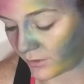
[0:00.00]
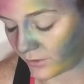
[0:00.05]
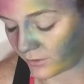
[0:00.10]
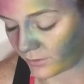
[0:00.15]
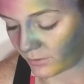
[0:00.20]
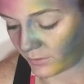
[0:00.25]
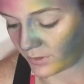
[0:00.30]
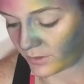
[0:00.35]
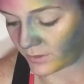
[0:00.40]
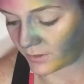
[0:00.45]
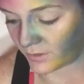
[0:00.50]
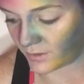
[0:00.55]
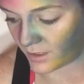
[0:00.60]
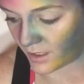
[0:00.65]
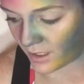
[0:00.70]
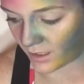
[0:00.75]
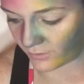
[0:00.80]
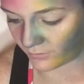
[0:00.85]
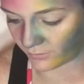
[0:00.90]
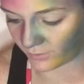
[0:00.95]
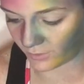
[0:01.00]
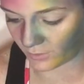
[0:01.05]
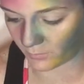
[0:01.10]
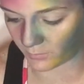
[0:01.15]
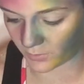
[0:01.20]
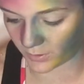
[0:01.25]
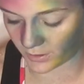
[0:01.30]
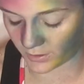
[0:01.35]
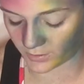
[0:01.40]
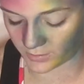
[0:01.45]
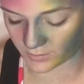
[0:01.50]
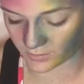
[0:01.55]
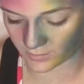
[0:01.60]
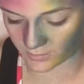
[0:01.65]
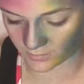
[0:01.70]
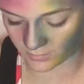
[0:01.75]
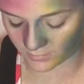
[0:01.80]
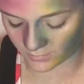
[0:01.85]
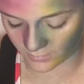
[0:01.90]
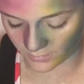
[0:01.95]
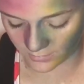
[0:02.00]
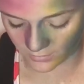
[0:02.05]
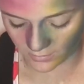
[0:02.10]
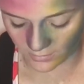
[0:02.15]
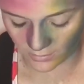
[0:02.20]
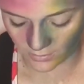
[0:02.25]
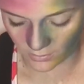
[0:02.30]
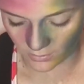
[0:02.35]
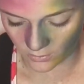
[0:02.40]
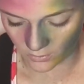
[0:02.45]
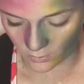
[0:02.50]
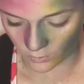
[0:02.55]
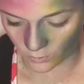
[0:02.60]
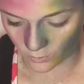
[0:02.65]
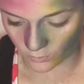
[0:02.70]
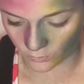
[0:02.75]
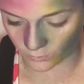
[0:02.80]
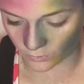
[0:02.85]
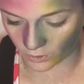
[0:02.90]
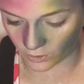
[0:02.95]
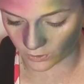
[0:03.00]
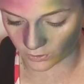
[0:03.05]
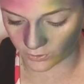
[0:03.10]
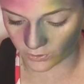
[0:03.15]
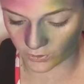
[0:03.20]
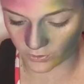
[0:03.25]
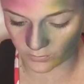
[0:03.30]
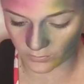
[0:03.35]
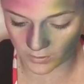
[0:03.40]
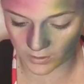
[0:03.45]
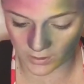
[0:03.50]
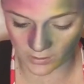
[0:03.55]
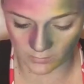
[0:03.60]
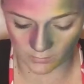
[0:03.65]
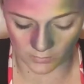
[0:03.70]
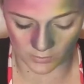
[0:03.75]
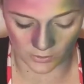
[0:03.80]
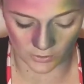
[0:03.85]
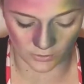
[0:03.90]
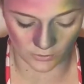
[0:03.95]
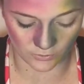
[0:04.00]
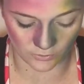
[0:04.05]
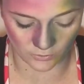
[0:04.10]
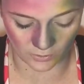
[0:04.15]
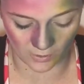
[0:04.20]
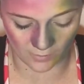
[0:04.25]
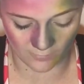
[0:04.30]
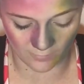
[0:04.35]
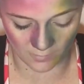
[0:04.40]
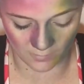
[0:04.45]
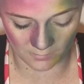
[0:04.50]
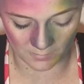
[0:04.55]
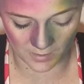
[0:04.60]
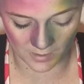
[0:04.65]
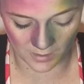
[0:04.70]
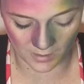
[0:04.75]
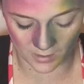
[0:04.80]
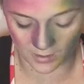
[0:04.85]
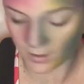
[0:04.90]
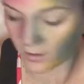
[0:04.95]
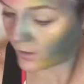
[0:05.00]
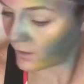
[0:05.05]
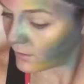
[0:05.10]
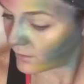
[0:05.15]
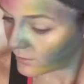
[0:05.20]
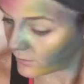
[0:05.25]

so it's not really wanting to hold on to it, which is driving me a